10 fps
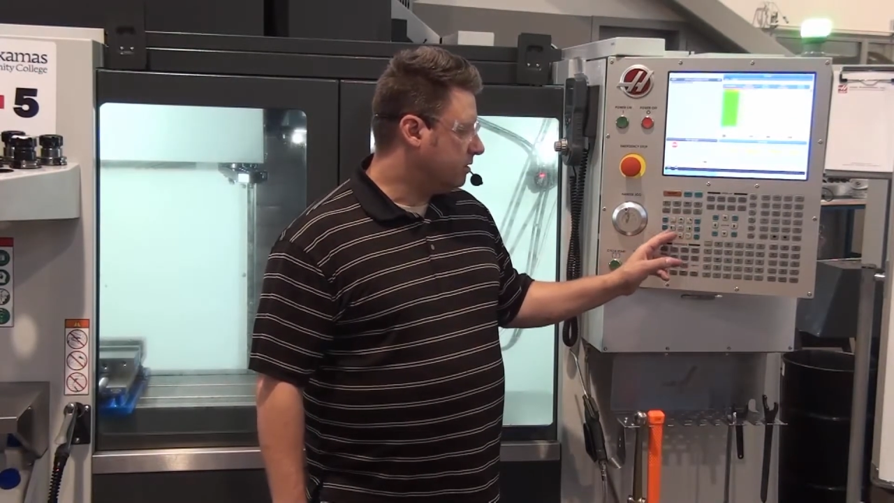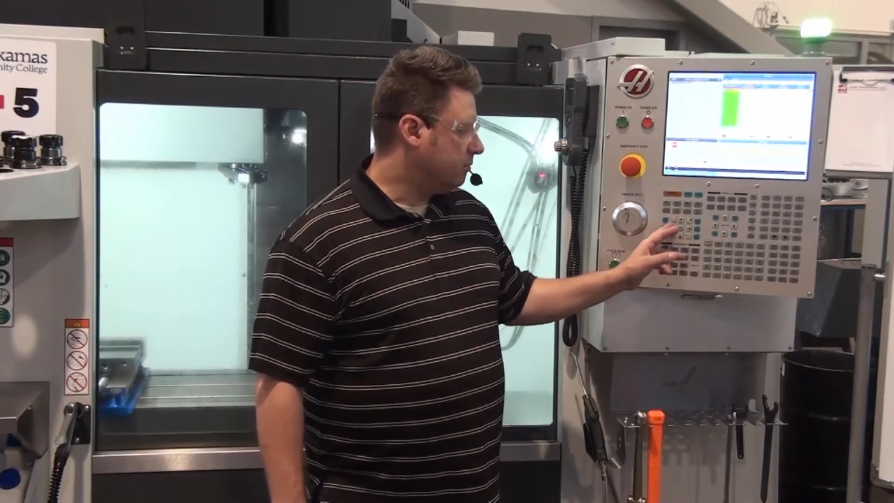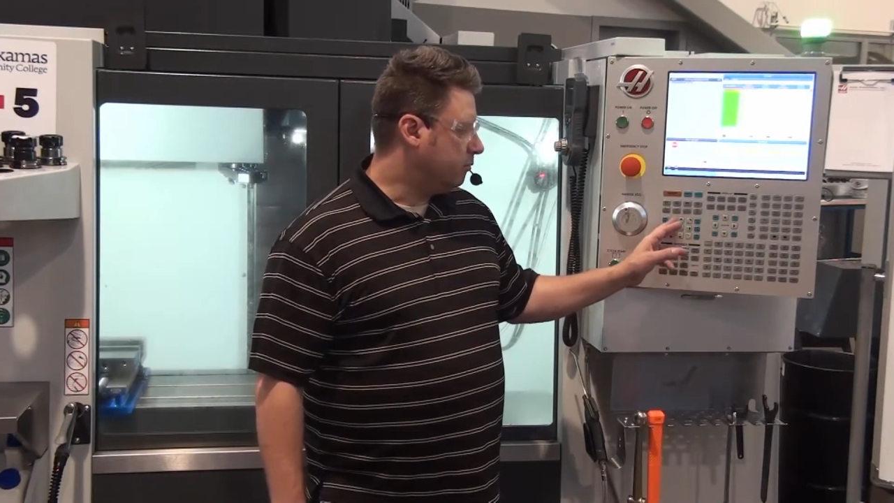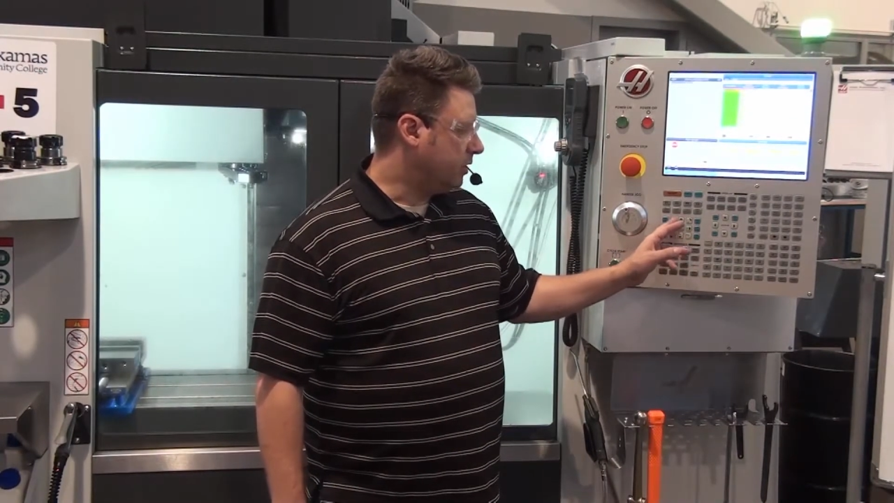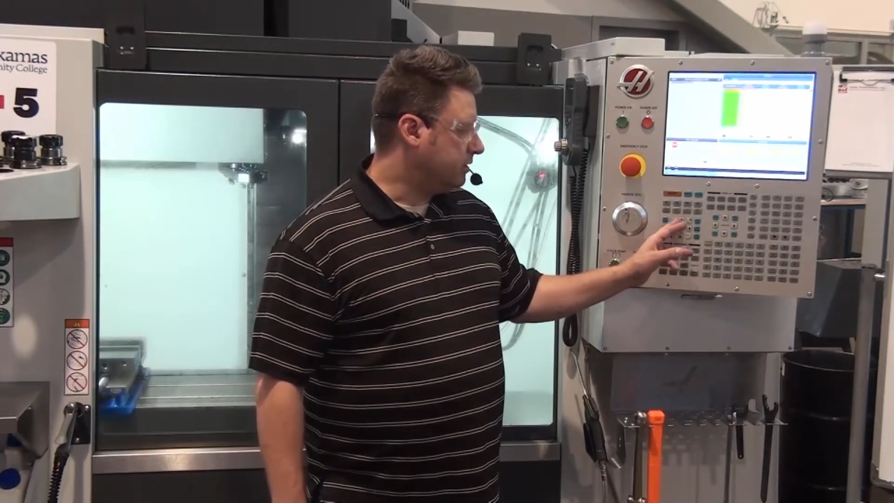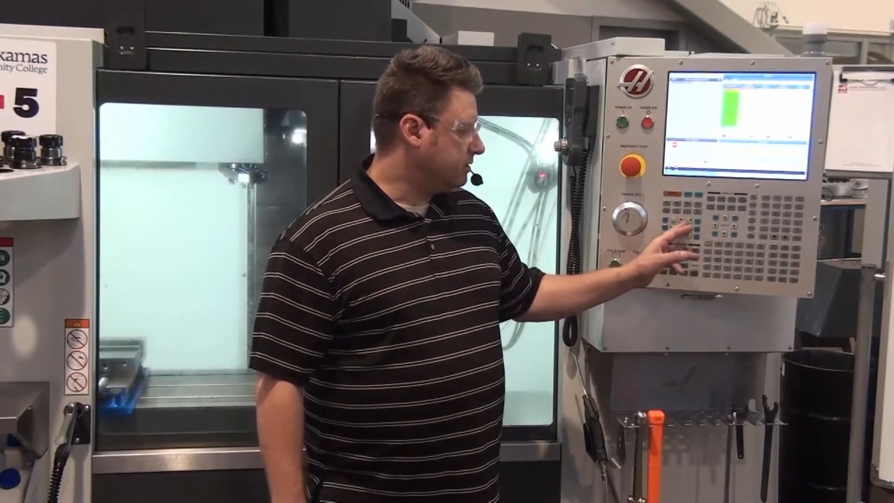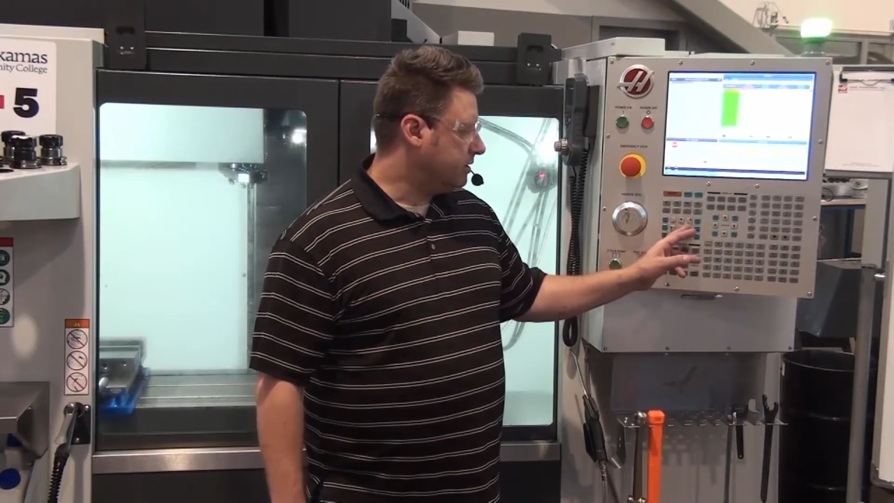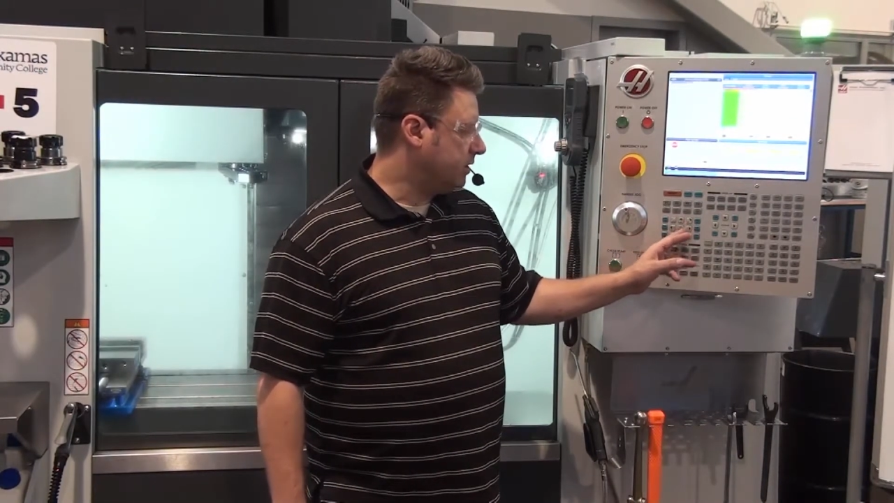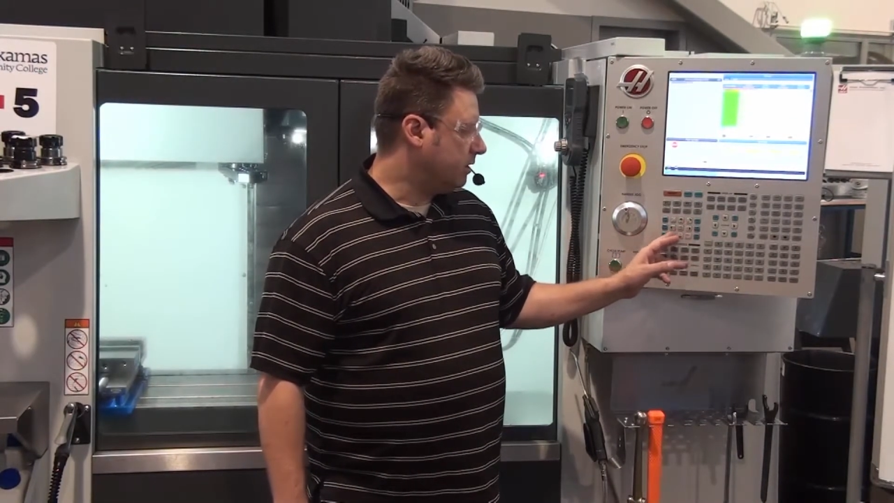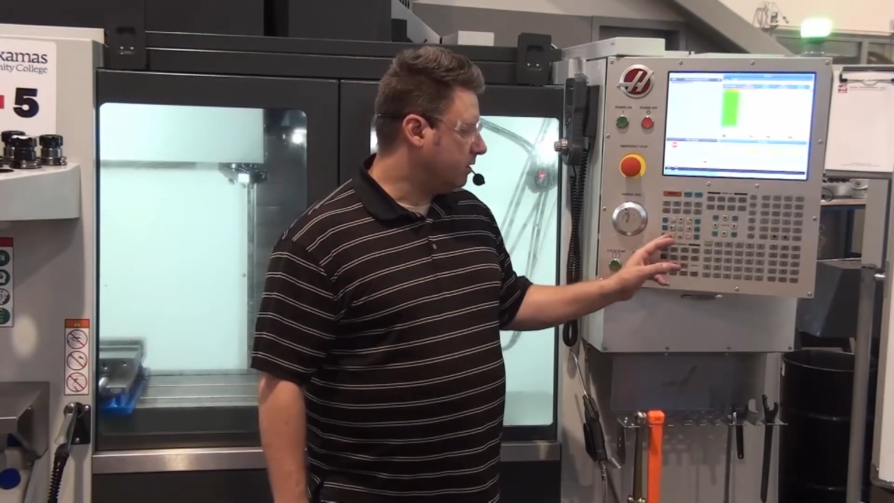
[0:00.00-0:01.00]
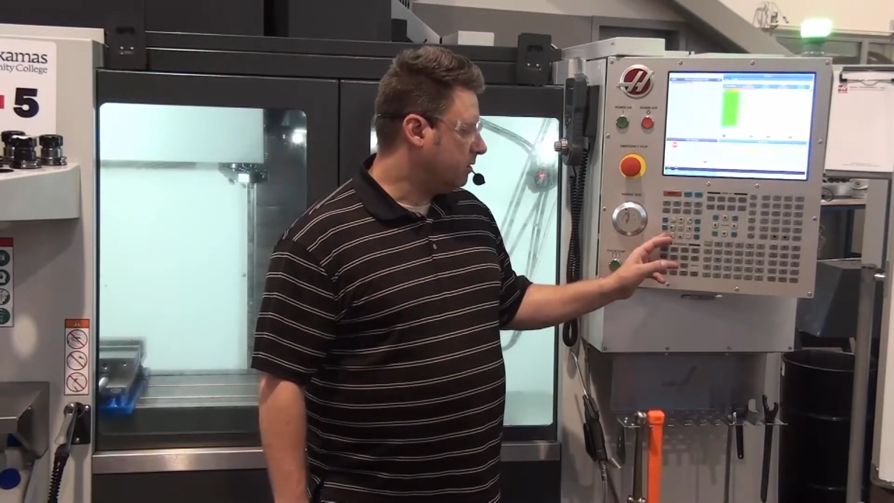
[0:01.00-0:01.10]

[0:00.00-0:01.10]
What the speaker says: buttons here.